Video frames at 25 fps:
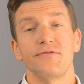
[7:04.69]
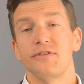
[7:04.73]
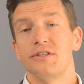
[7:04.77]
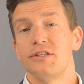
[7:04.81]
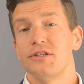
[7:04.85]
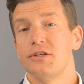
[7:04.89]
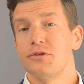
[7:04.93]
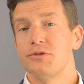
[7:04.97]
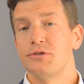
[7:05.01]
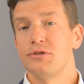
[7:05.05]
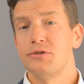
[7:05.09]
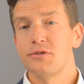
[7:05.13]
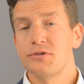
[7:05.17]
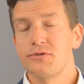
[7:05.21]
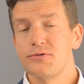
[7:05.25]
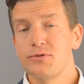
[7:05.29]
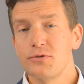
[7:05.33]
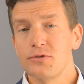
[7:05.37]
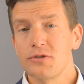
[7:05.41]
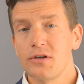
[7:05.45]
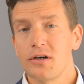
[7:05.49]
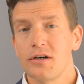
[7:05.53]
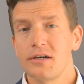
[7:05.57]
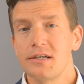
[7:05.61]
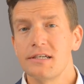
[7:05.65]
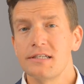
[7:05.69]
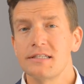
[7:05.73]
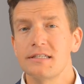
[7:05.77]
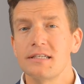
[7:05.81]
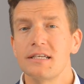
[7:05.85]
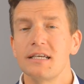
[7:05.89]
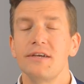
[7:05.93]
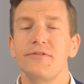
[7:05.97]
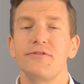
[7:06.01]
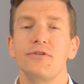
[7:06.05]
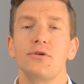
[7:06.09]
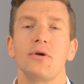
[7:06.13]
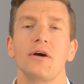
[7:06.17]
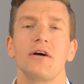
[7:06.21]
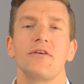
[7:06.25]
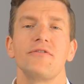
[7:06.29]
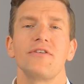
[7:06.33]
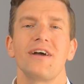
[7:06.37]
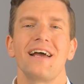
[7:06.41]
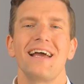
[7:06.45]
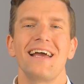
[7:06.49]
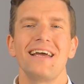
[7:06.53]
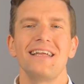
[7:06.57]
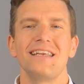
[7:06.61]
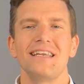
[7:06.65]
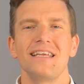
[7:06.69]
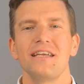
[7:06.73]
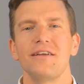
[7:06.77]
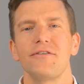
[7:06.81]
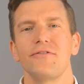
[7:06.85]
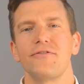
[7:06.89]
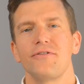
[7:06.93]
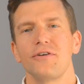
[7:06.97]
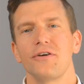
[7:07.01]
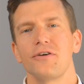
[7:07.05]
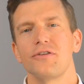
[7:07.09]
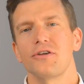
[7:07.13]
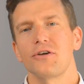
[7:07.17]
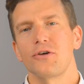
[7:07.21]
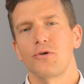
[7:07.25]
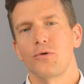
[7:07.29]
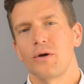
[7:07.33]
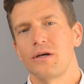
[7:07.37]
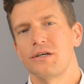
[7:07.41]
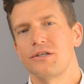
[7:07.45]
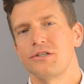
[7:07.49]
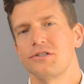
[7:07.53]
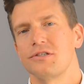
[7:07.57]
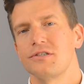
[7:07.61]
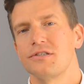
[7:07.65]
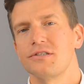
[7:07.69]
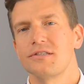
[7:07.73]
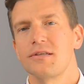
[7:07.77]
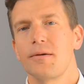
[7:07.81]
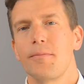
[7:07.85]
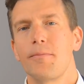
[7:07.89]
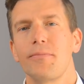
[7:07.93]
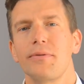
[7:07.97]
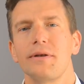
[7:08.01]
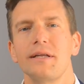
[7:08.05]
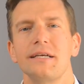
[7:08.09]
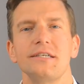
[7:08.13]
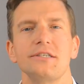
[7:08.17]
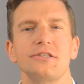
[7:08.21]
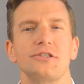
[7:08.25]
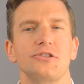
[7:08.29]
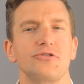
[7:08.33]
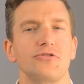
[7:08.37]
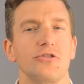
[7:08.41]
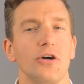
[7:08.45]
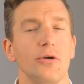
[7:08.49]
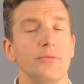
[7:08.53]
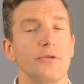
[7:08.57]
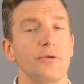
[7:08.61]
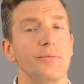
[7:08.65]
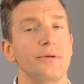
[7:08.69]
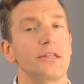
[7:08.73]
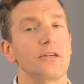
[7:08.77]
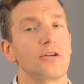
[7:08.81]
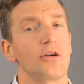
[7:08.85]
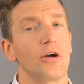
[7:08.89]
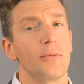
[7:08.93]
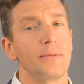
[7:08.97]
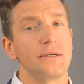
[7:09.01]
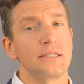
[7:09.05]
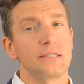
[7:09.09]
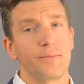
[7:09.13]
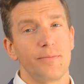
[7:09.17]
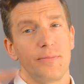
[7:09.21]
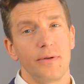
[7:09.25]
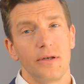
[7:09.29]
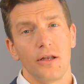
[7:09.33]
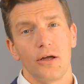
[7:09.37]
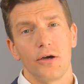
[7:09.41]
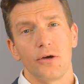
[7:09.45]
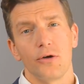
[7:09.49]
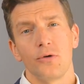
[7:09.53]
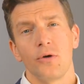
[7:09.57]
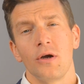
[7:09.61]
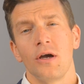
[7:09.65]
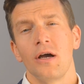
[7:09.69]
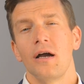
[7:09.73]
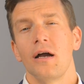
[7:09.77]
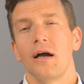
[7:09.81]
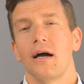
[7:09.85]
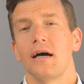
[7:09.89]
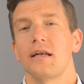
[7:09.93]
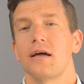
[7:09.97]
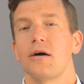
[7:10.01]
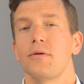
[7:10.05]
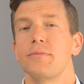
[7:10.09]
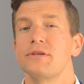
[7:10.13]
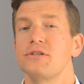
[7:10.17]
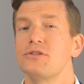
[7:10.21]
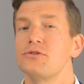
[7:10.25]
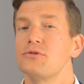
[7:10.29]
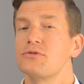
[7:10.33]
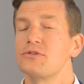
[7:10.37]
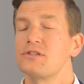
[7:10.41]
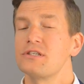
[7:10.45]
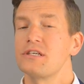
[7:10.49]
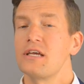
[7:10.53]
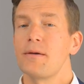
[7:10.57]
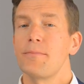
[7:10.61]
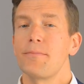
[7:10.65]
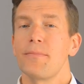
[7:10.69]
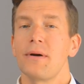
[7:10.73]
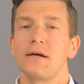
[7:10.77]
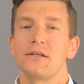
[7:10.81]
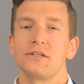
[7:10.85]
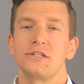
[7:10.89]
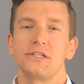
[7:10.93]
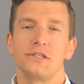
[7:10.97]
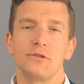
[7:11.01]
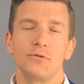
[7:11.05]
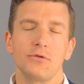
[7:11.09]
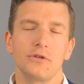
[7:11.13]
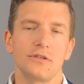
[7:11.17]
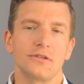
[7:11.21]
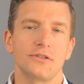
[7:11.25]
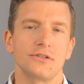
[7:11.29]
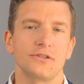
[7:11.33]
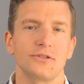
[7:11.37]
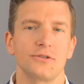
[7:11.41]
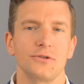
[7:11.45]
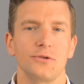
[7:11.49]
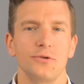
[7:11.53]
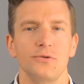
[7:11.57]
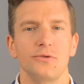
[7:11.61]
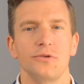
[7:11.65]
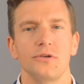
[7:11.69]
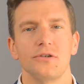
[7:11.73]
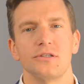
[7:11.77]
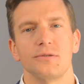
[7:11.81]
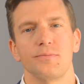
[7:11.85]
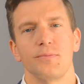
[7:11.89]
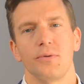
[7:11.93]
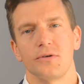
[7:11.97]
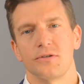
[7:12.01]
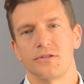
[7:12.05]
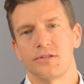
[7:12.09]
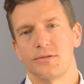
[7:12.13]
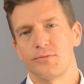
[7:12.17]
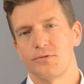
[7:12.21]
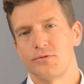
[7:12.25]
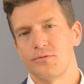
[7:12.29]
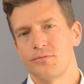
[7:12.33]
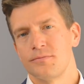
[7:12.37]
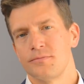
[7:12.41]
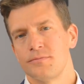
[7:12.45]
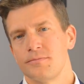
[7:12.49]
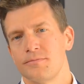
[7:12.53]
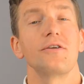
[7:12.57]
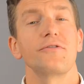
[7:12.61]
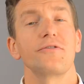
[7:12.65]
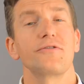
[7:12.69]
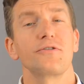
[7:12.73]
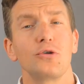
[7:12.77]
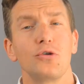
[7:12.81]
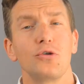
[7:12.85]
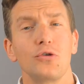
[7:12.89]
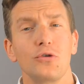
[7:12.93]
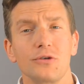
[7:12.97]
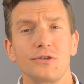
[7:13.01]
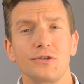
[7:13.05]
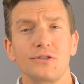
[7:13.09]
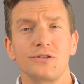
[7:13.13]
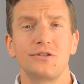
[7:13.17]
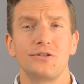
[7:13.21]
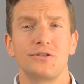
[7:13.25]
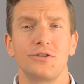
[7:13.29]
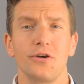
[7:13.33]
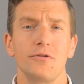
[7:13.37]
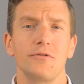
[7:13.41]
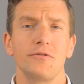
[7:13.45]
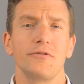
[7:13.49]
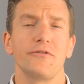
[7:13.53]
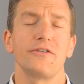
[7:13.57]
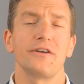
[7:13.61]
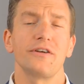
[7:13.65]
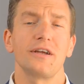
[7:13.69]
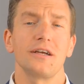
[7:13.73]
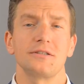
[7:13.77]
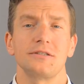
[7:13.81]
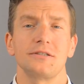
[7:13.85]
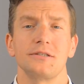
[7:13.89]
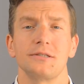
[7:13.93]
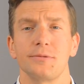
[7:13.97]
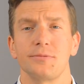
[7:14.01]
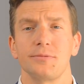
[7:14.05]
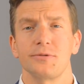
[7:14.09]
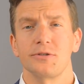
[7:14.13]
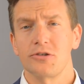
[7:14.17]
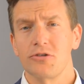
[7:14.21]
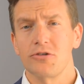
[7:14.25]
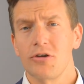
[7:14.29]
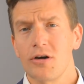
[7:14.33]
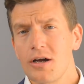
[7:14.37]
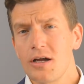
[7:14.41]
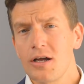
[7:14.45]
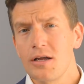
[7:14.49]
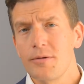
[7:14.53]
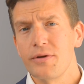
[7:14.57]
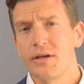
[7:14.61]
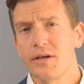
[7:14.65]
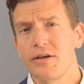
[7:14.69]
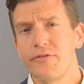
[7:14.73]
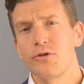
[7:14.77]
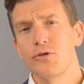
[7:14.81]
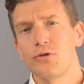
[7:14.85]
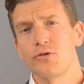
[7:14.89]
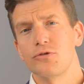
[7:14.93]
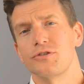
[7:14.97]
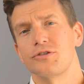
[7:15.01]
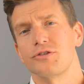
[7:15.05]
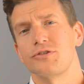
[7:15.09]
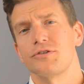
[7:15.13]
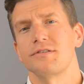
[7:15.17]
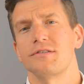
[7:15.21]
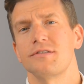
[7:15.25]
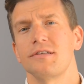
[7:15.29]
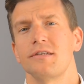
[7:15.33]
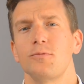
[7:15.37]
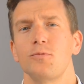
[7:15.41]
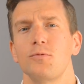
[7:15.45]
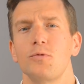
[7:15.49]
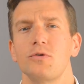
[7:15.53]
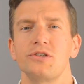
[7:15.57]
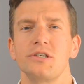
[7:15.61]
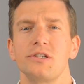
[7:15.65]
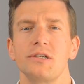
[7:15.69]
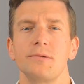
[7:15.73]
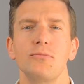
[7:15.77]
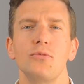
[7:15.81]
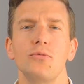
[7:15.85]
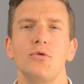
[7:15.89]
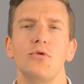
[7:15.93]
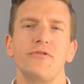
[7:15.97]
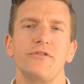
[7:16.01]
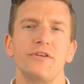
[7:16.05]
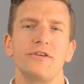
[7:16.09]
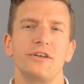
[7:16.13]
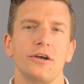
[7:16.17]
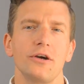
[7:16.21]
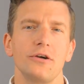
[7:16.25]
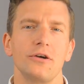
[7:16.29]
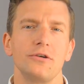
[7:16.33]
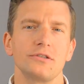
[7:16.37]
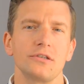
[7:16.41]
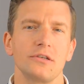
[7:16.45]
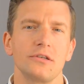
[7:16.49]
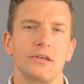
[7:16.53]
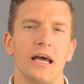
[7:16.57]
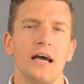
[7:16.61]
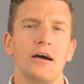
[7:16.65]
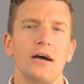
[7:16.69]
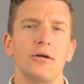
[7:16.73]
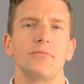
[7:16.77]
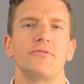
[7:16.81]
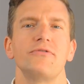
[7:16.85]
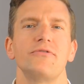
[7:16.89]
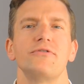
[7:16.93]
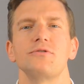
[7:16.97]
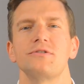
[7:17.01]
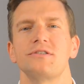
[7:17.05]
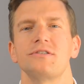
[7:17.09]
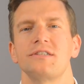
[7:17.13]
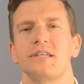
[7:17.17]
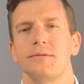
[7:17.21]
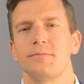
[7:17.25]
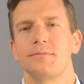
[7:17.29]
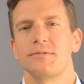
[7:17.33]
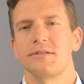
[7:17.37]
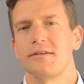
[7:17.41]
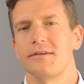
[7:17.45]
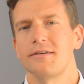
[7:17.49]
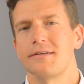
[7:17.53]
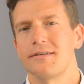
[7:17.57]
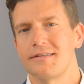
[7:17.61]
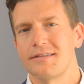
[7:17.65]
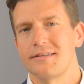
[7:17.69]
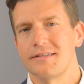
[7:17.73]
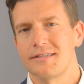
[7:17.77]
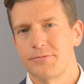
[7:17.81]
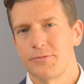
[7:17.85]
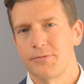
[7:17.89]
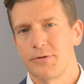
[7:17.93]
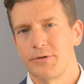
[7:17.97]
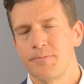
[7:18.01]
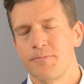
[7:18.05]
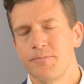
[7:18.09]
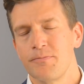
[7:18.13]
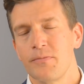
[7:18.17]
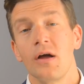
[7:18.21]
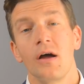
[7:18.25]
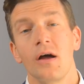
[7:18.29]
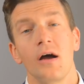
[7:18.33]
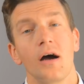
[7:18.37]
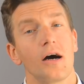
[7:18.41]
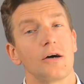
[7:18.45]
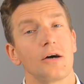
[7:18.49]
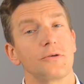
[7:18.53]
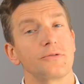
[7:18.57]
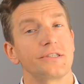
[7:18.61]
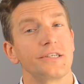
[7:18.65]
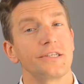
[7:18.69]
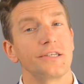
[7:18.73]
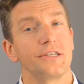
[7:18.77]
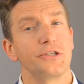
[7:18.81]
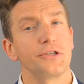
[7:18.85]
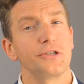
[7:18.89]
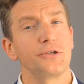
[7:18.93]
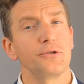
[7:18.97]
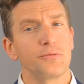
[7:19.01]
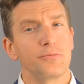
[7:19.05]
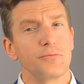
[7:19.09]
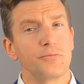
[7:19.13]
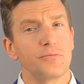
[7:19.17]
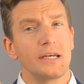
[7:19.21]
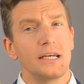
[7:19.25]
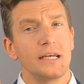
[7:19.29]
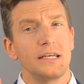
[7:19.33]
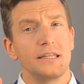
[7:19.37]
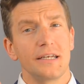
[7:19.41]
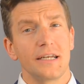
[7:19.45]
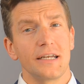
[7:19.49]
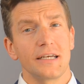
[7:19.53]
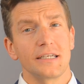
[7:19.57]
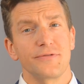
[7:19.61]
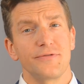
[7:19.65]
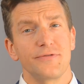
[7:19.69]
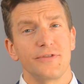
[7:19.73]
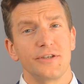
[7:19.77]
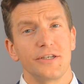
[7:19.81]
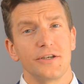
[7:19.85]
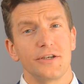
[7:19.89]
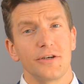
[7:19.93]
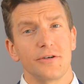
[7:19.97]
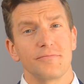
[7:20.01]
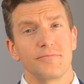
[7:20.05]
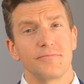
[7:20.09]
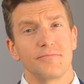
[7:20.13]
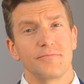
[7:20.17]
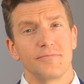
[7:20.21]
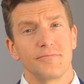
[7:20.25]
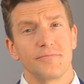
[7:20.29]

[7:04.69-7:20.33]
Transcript: video useful, guys. If you have any further questions, then please drop them in the comments below, and I'll be sure to get back to you as soon as possible. And of course, don't forget to subscribe if you're interested in watching more videos and helpful tips like this one. I'll see you in the next video.